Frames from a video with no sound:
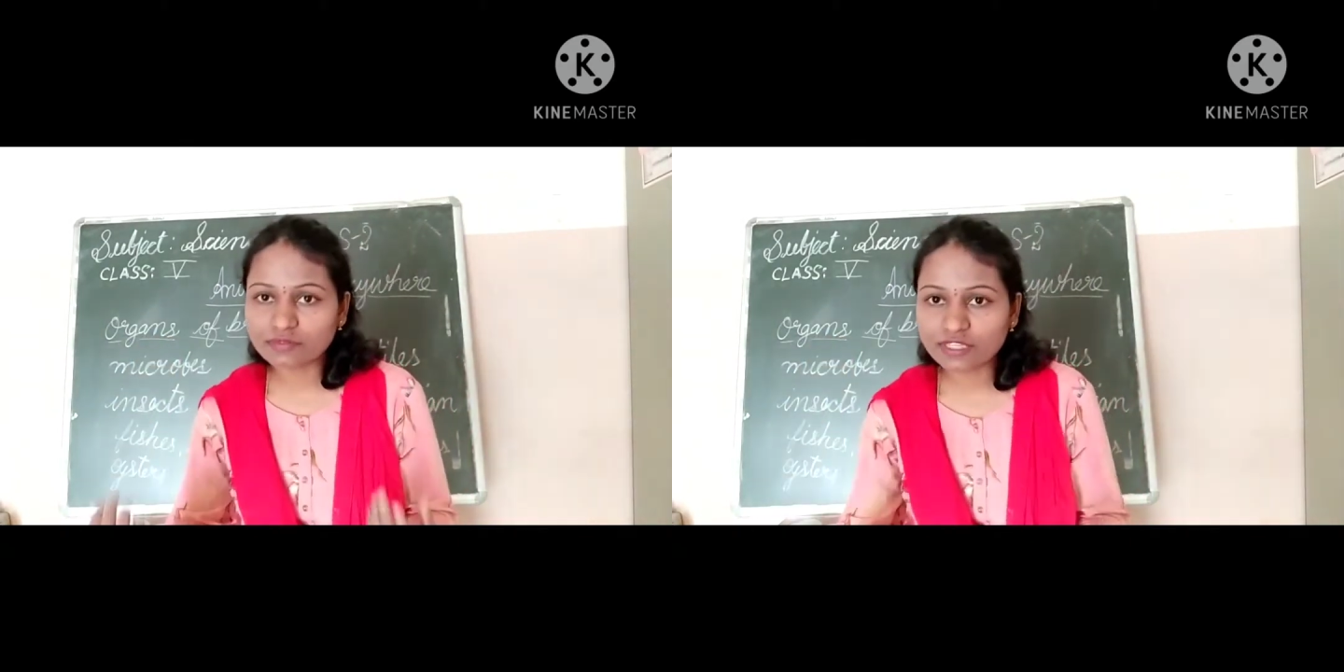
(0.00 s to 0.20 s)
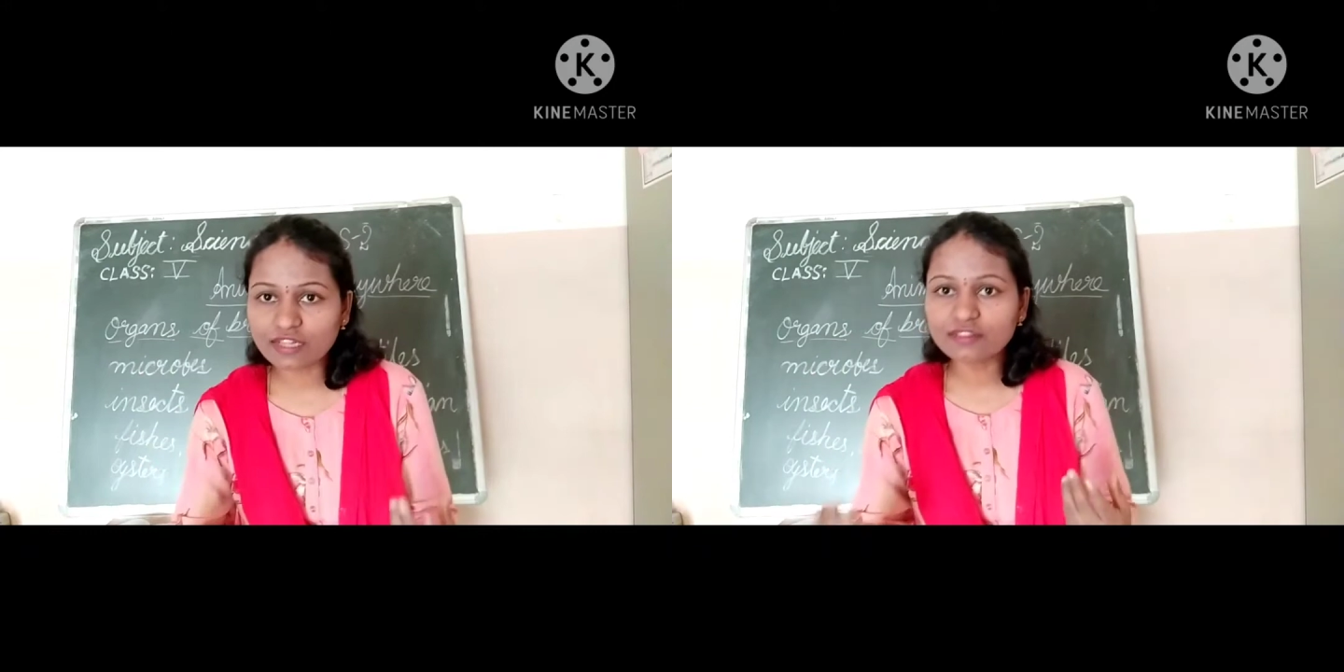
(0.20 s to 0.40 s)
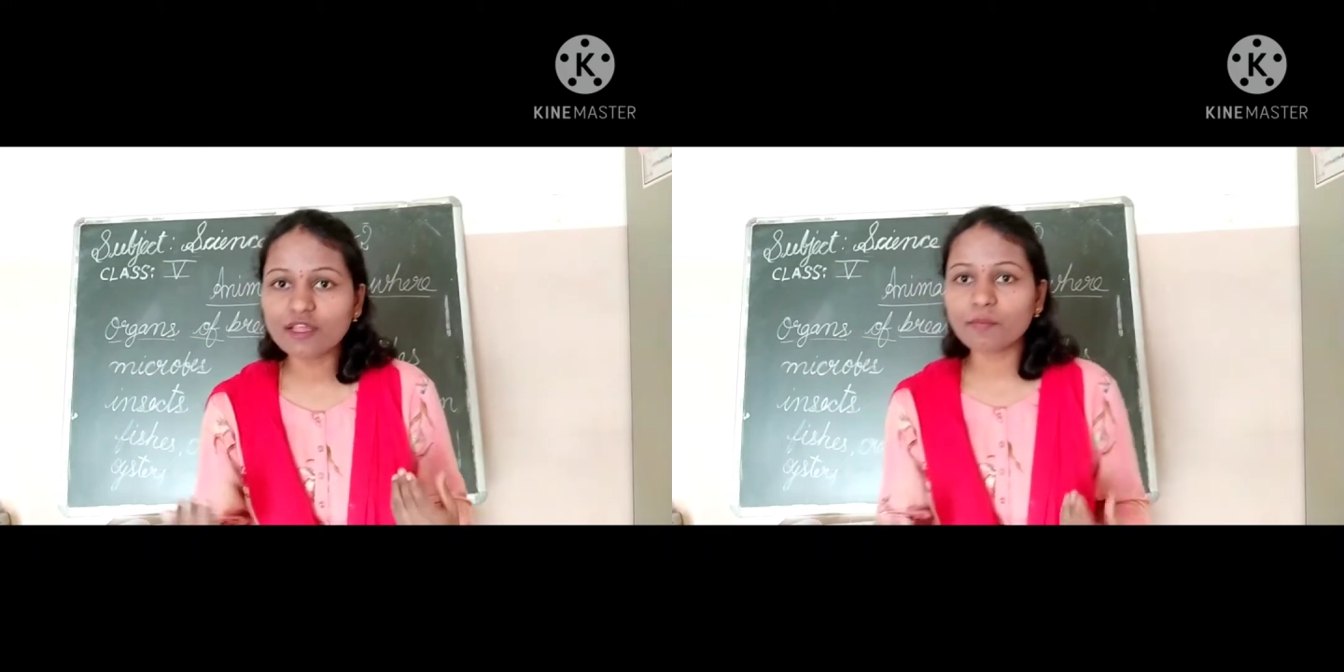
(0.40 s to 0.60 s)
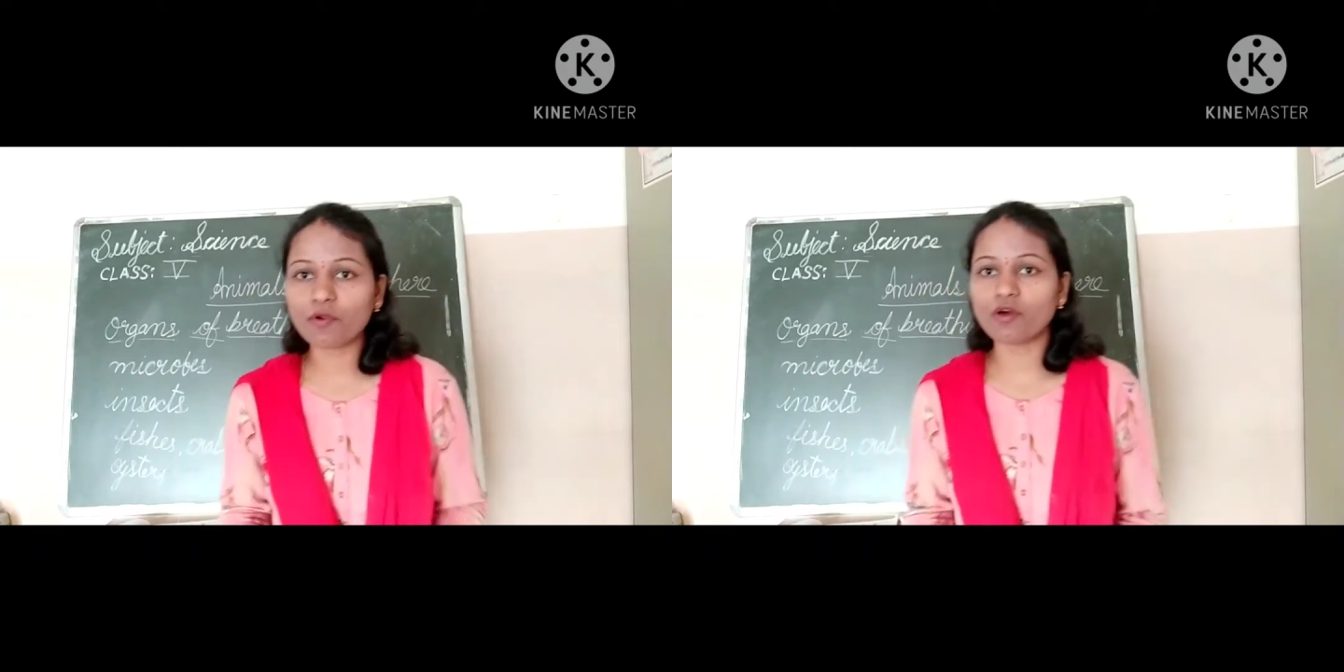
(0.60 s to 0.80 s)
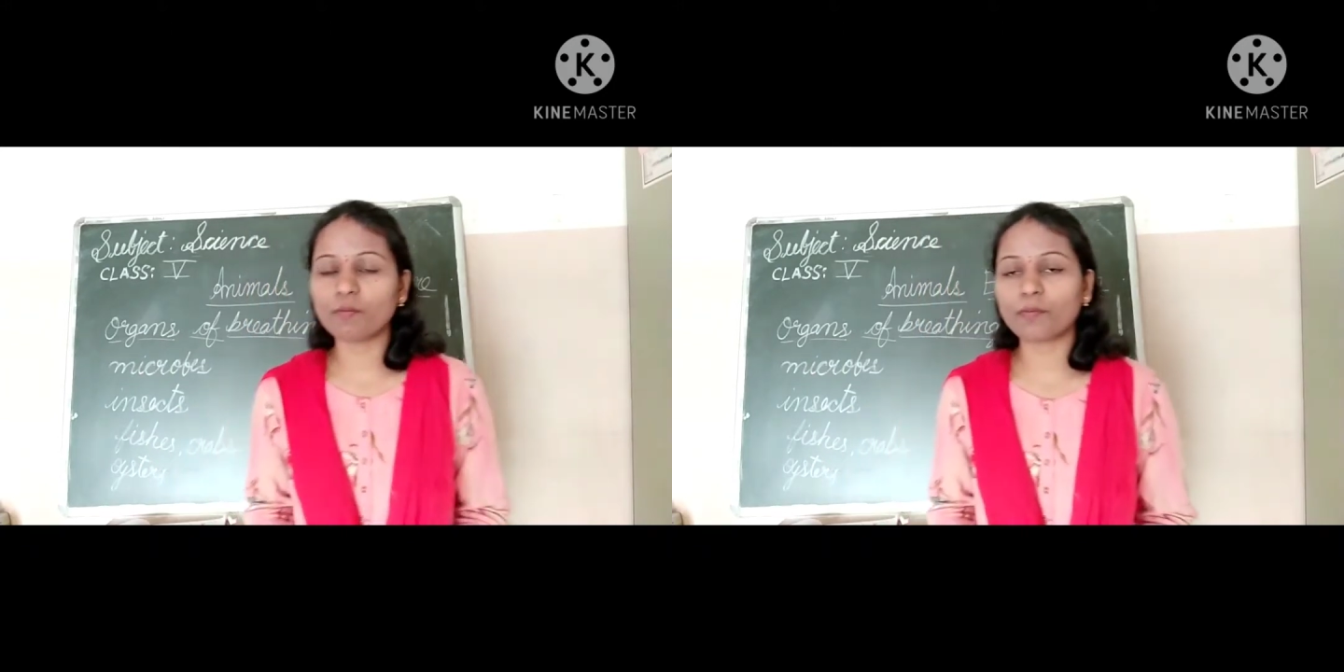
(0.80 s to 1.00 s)
done the
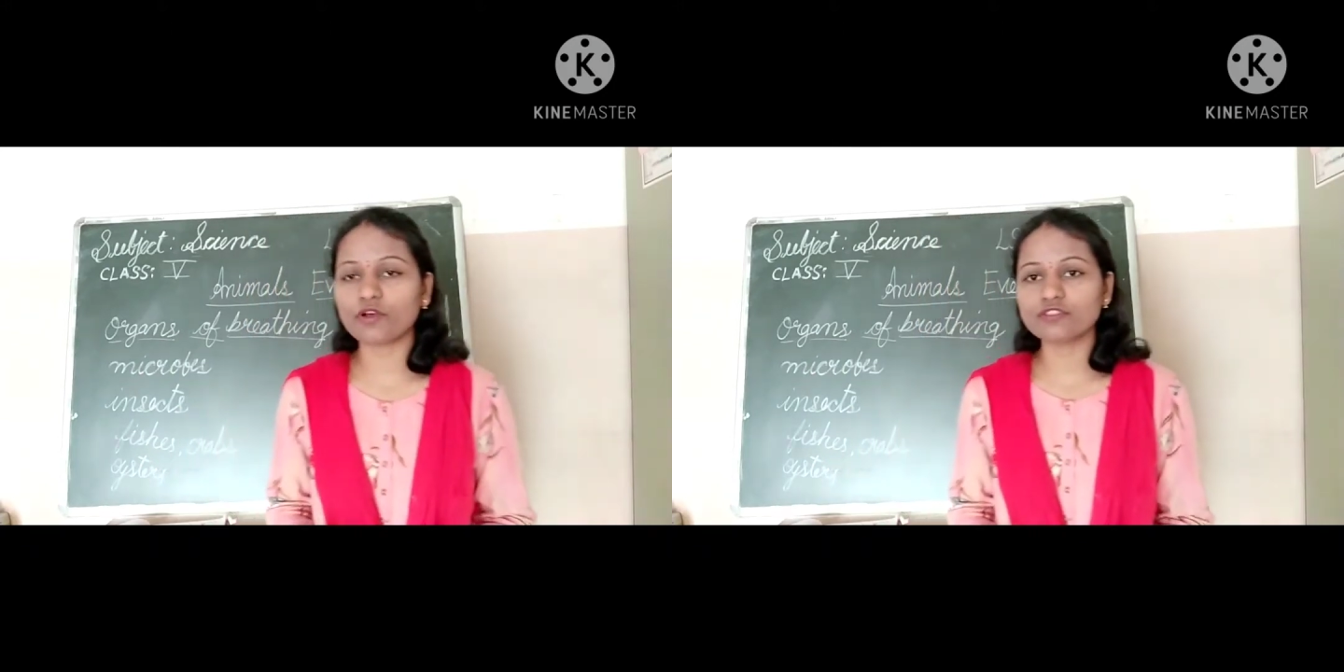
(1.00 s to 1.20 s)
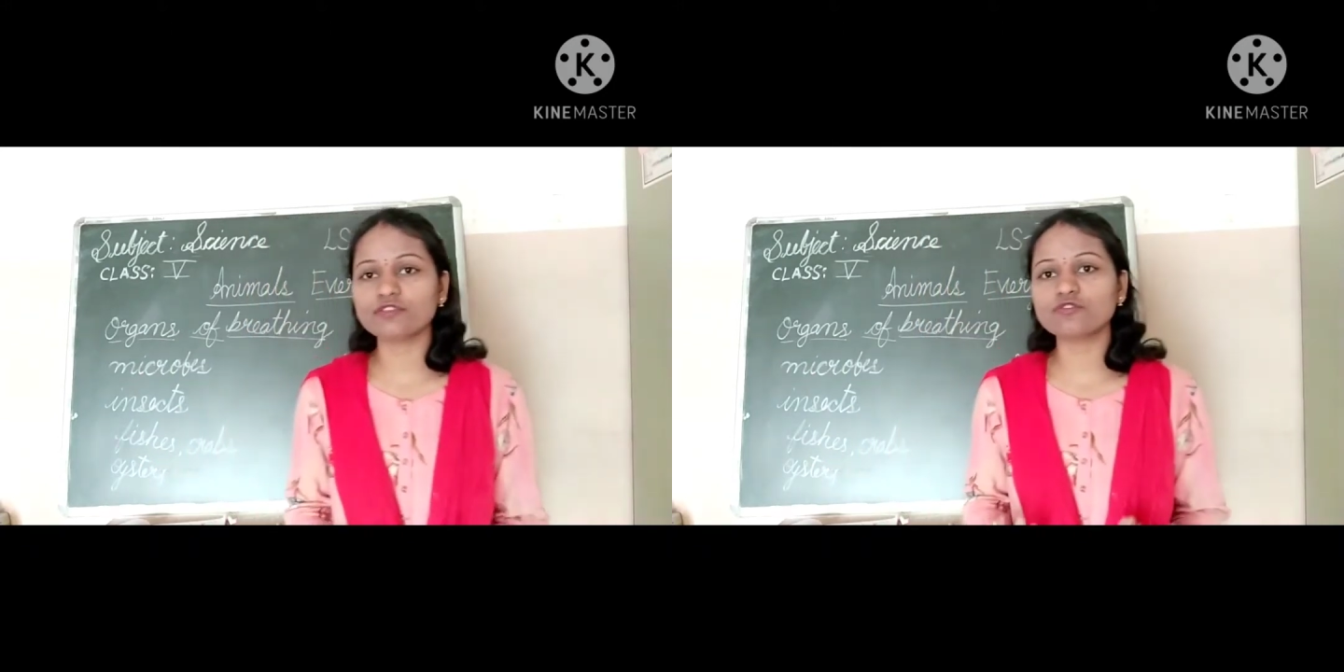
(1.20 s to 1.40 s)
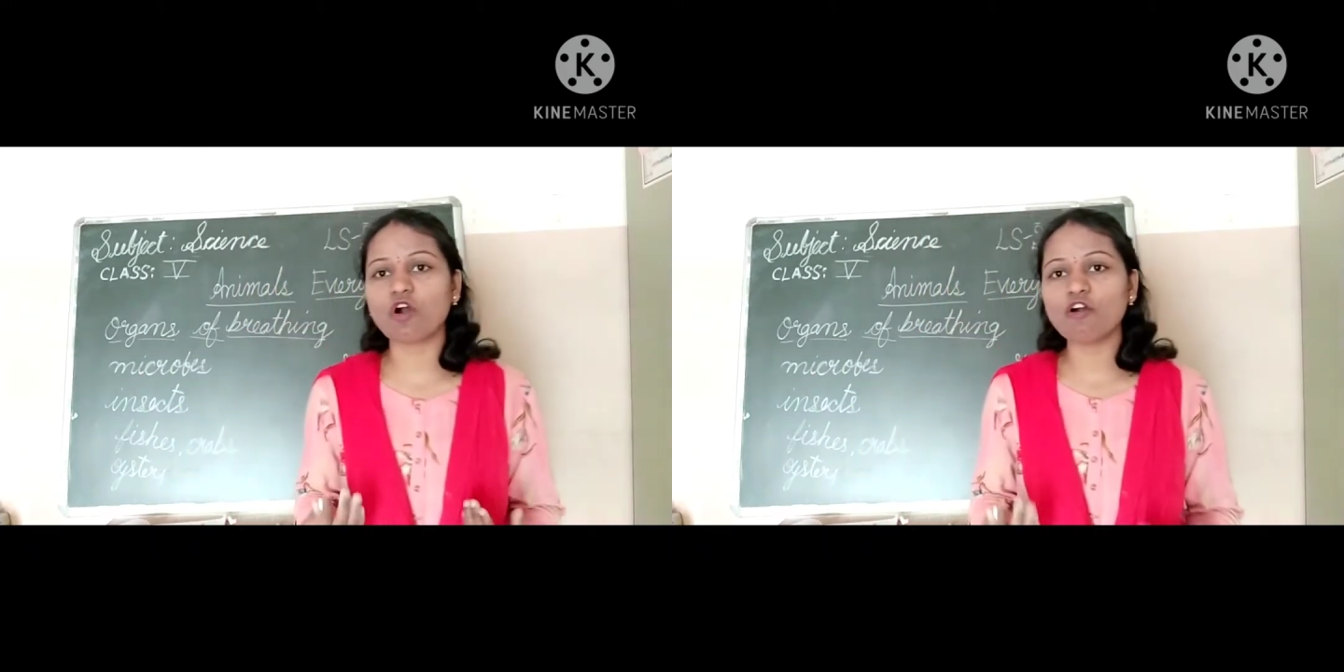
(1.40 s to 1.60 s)
process